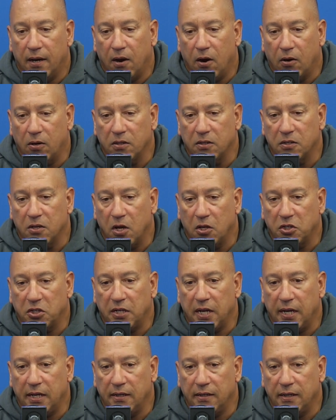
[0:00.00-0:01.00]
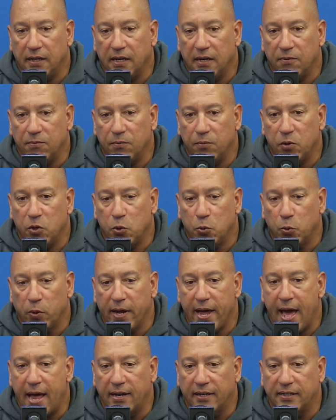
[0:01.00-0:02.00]
Arkansas State and get into
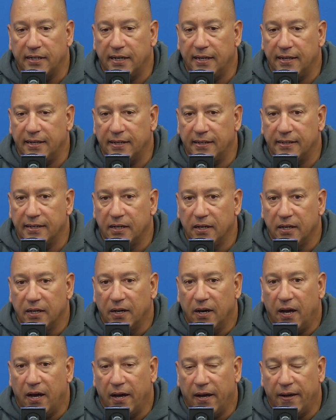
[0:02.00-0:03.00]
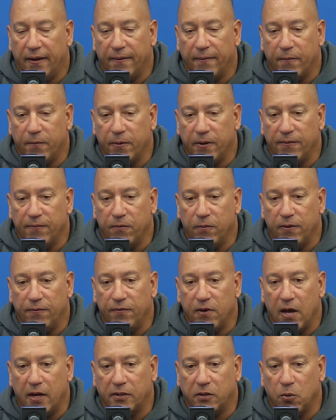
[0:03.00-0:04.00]
reality that
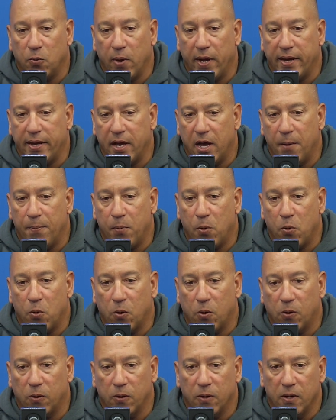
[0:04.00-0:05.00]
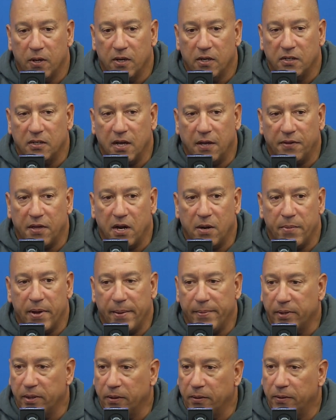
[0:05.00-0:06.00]
we've got to wake up or South
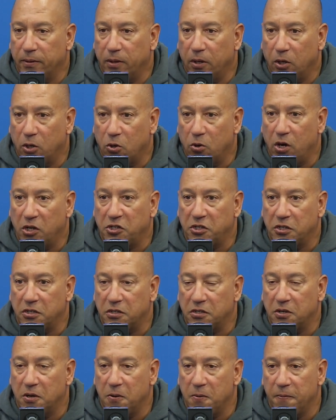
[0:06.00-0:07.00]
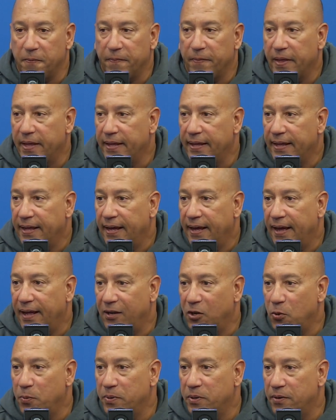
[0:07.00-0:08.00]
Alabama will crush us. So
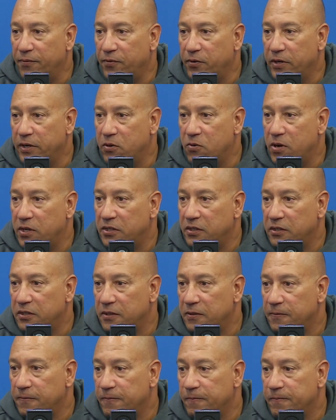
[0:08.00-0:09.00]
I'll open up for any questions.